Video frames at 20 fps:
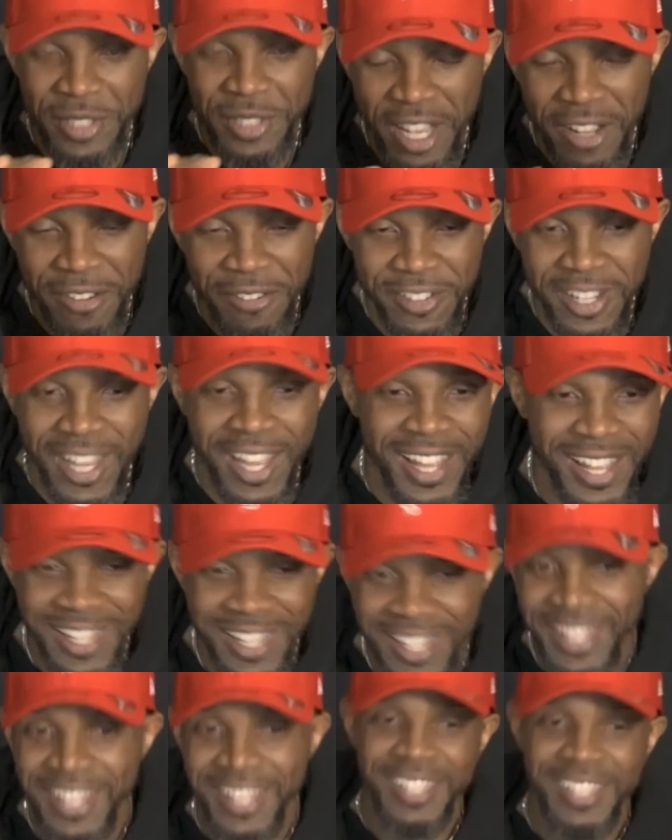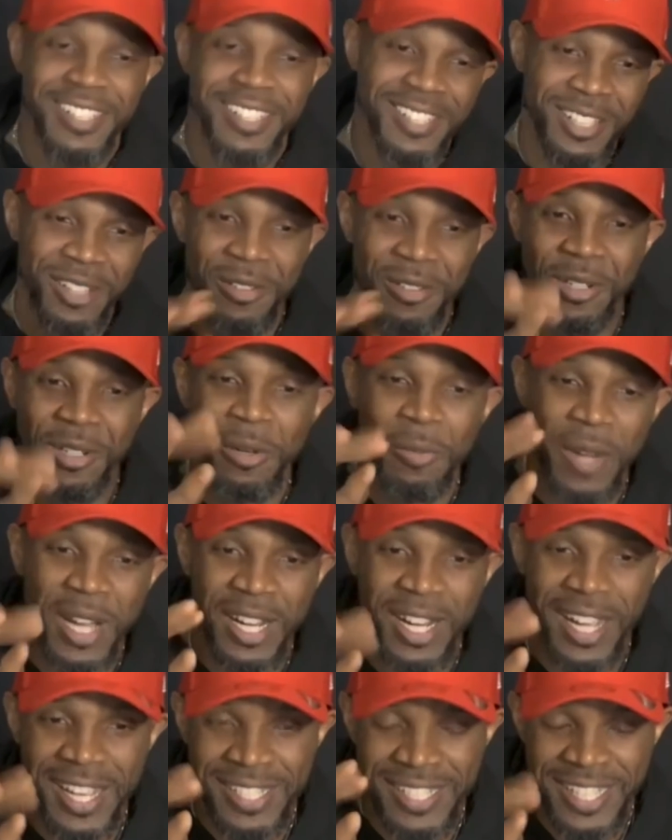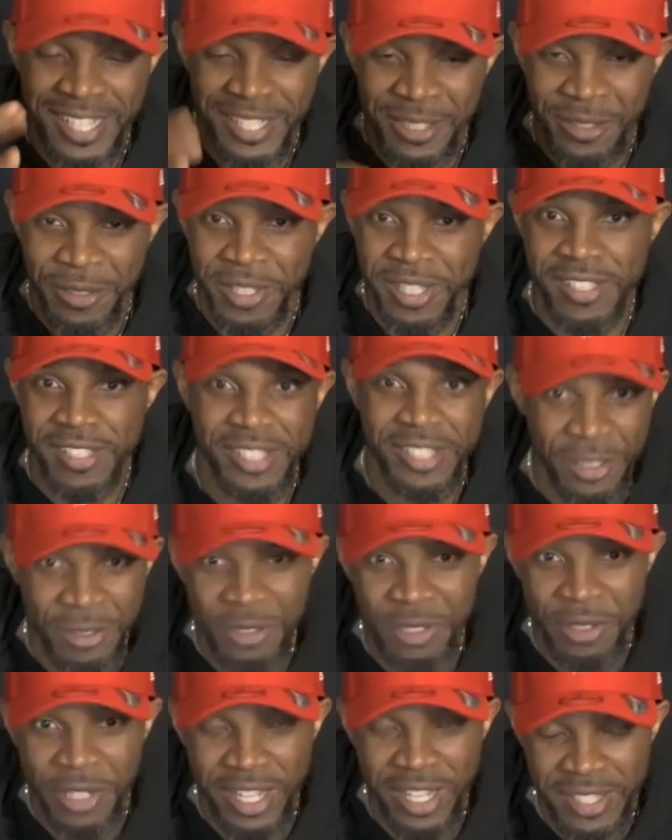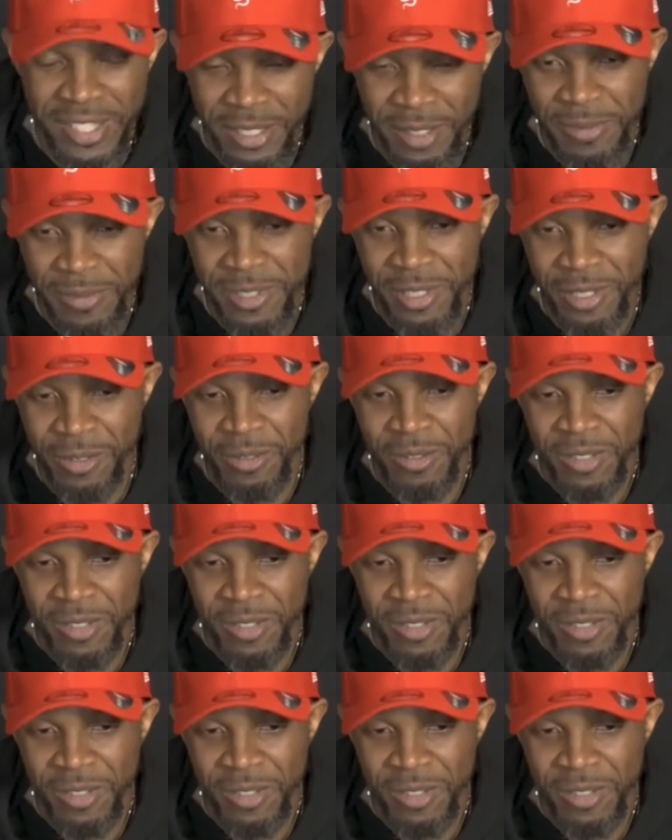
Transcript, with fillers: tough guy don't go by guys that do this. So you know that, Tim. So I